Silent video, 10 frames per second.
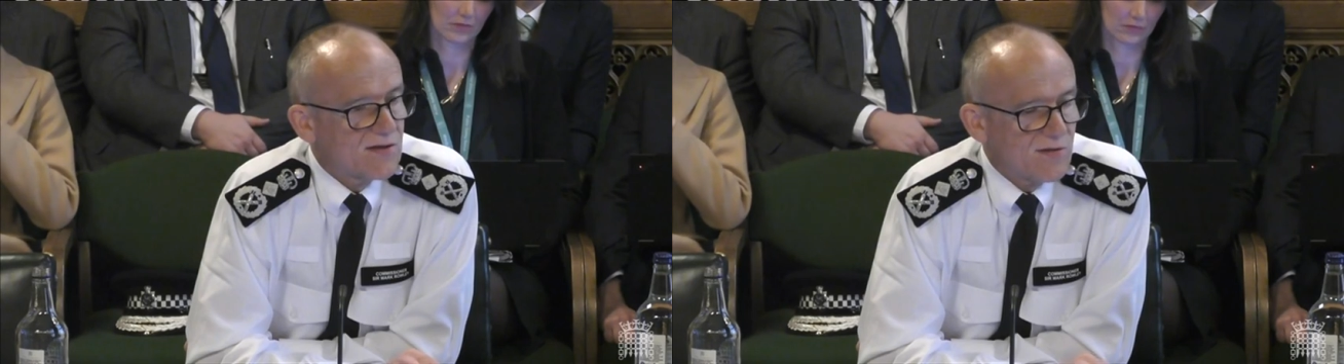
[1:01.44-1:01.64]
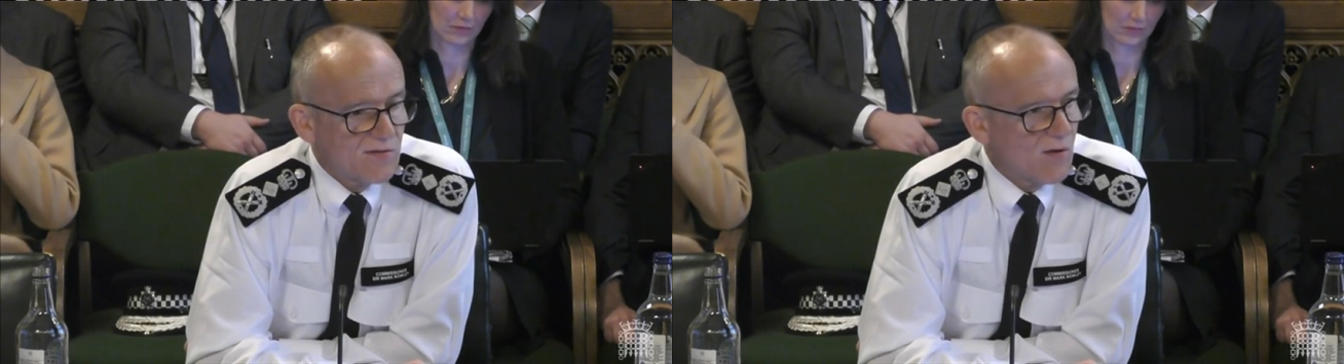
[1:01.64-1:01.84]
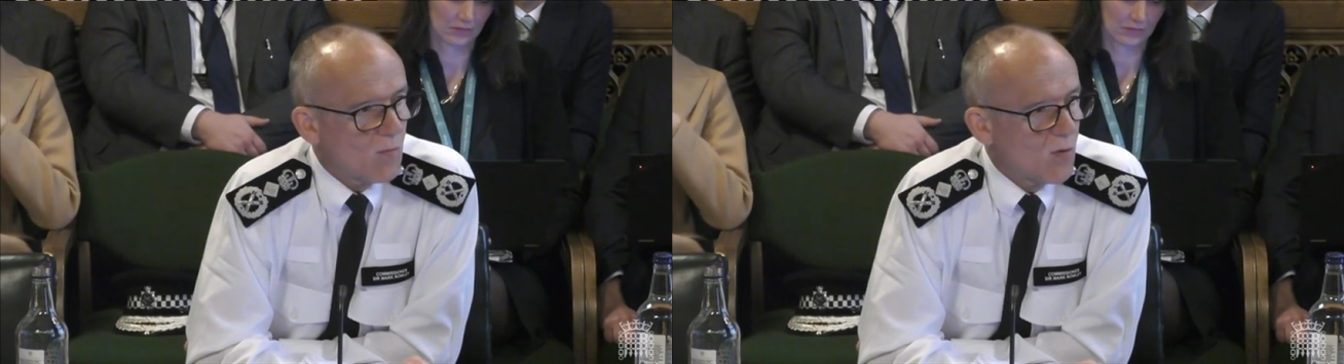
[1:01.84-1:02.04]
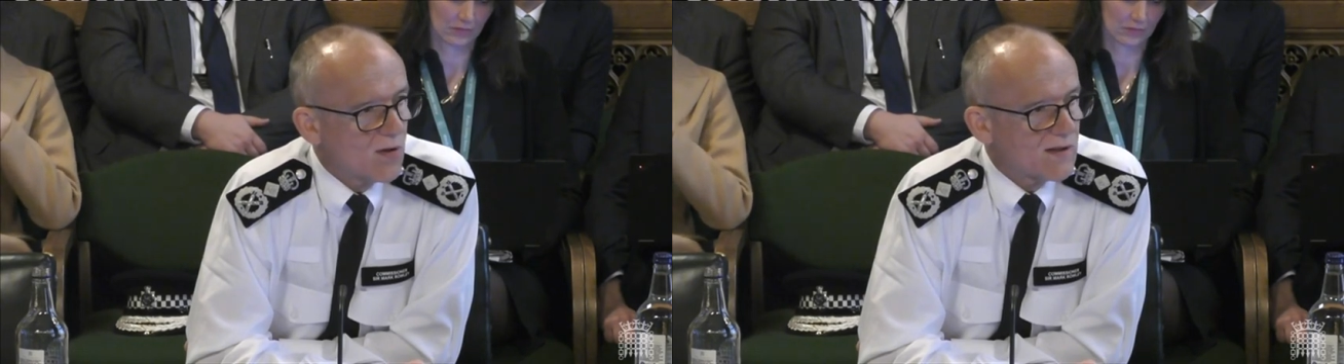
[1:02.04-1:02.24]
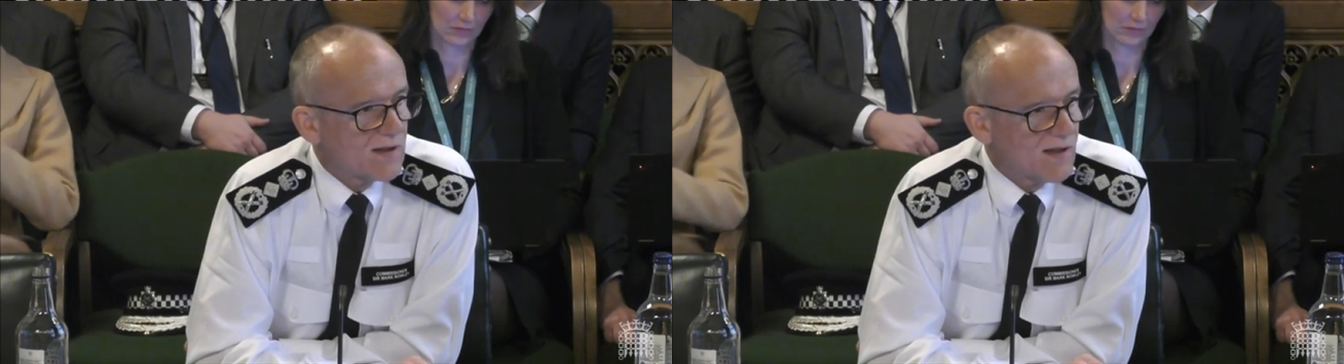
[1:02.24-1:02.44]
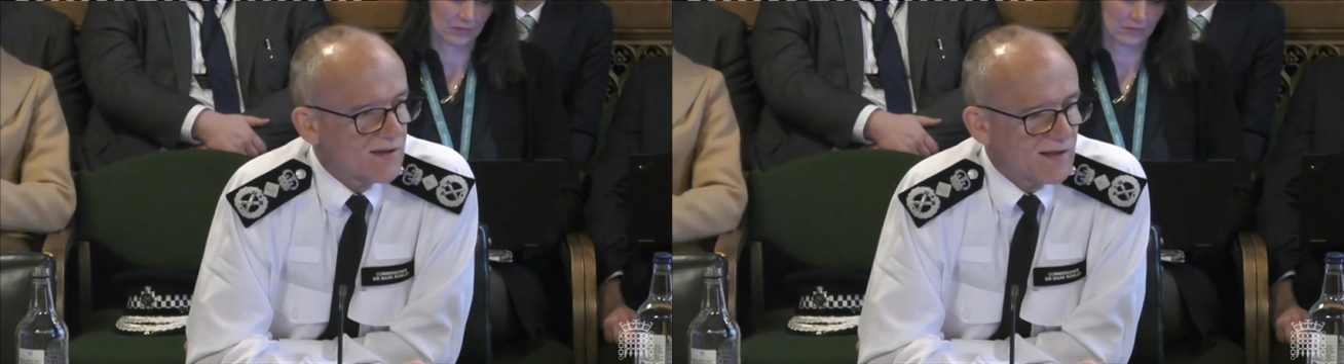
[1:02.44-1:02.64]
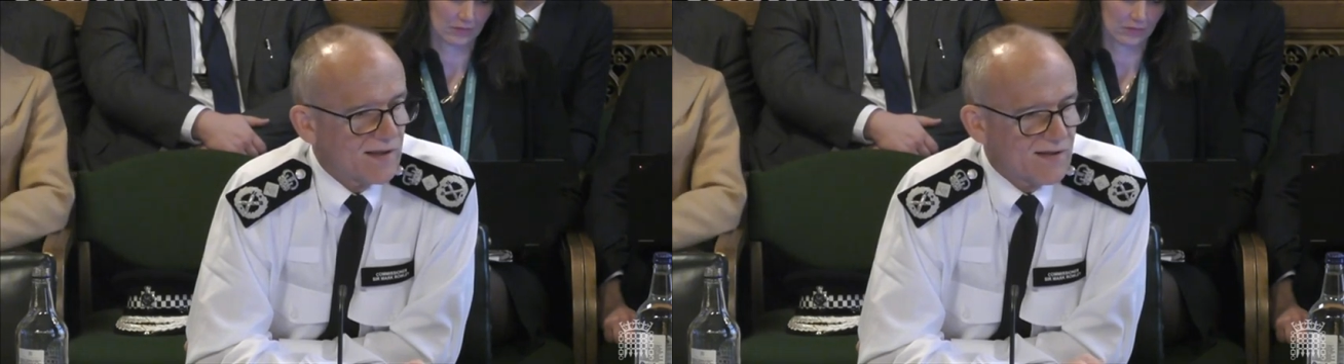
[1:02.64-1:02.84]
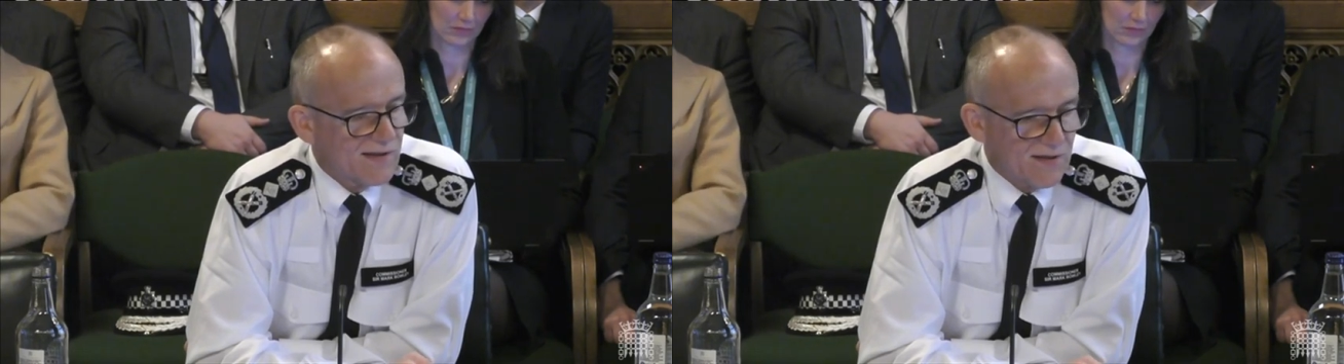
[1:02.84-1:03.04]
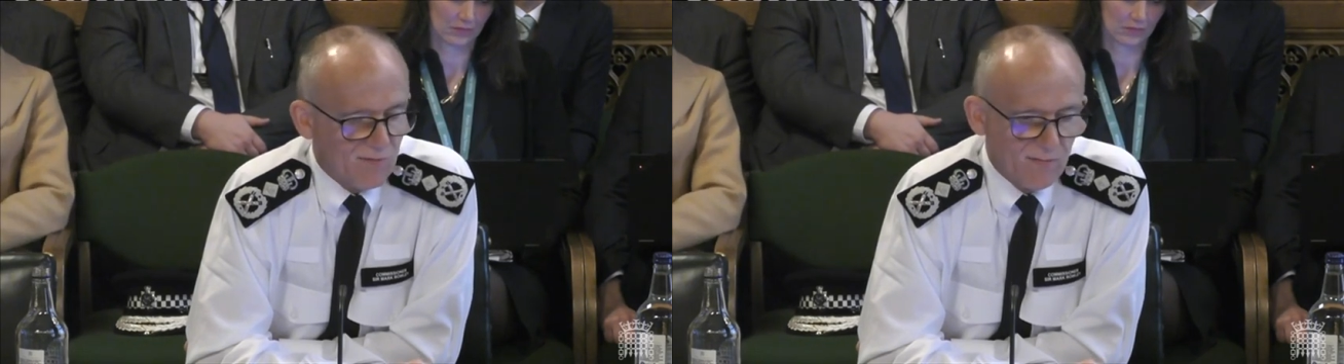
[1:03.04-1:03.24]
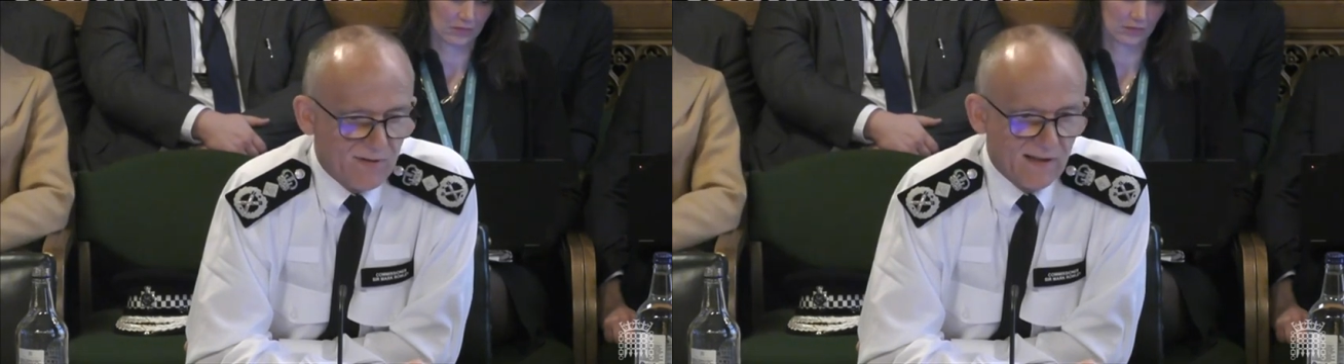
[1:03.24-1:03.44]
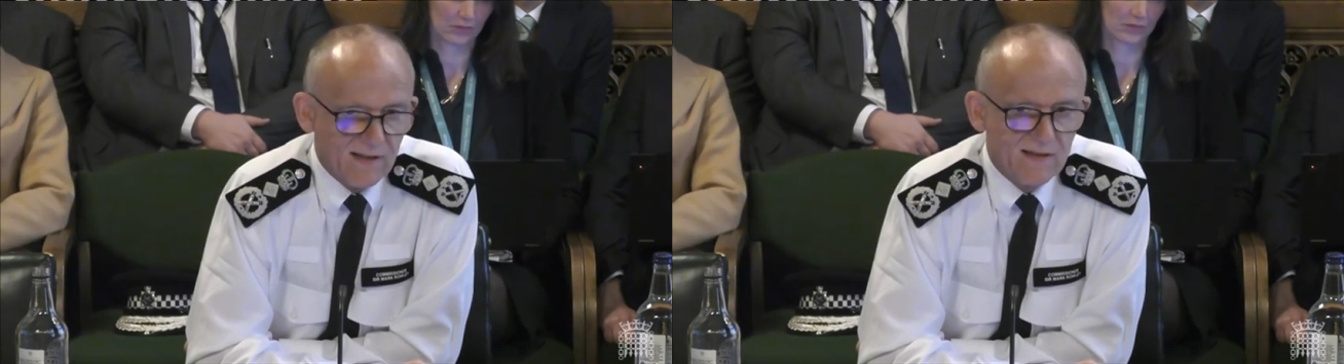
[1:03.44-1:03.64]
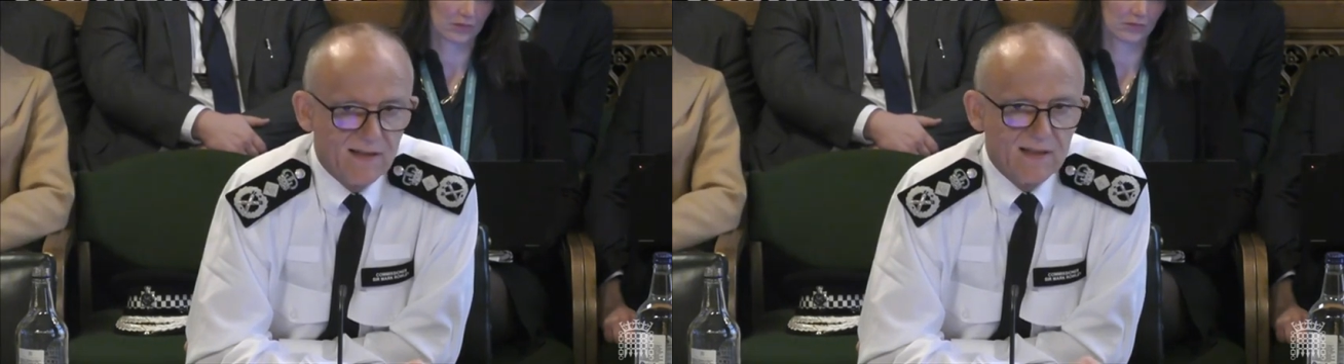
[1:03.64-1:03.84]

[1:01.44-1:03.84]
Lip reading: do not want Londoners disrupted